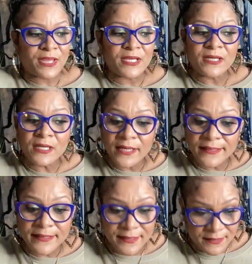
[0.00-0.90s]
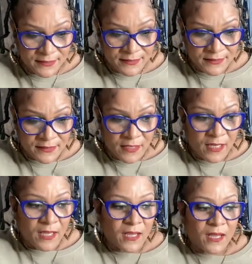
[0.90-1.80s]
And honey,
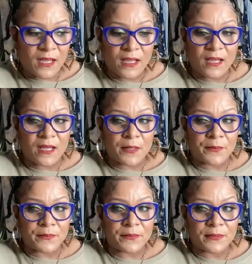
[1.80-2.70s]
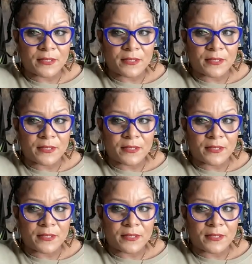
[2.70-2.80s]
um,